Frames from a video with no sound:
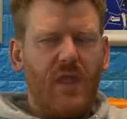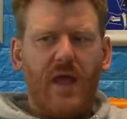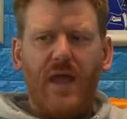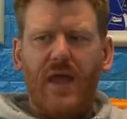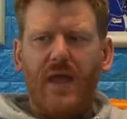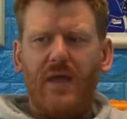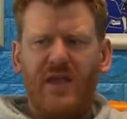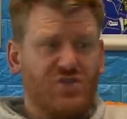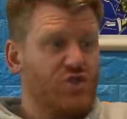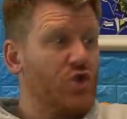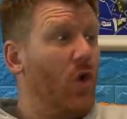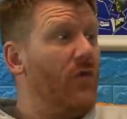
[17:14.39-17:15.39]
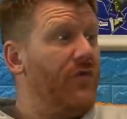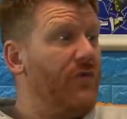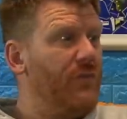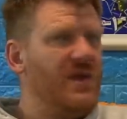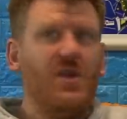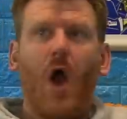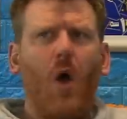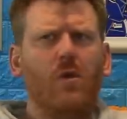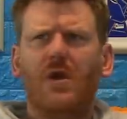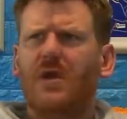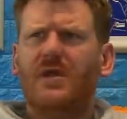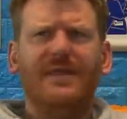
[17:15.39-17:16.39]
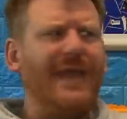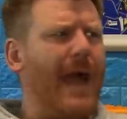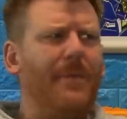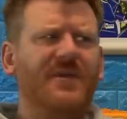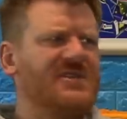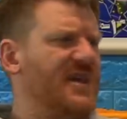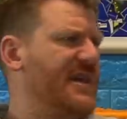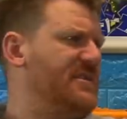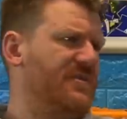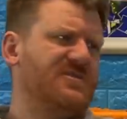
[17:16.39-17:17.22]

It's tough. We know the appetite